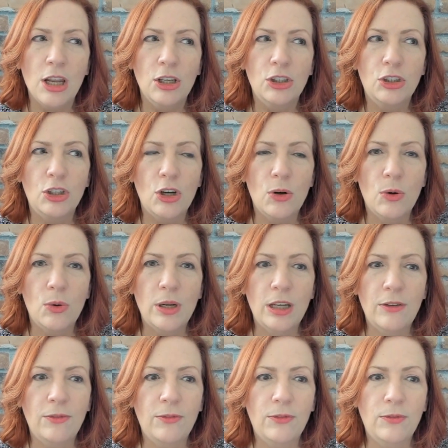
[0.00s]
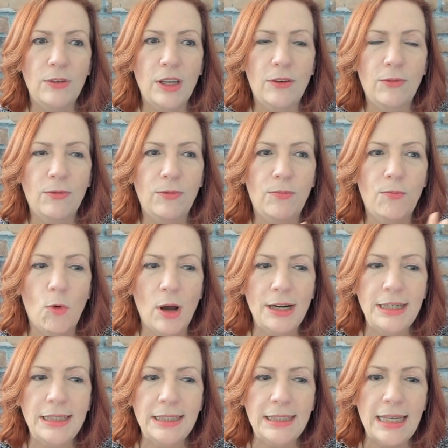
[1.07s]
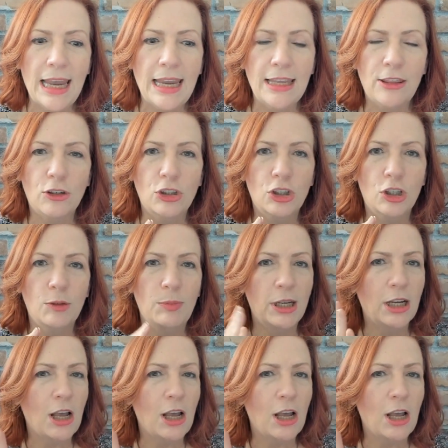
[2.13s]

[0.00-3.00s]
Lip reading: So if one is saying there should be a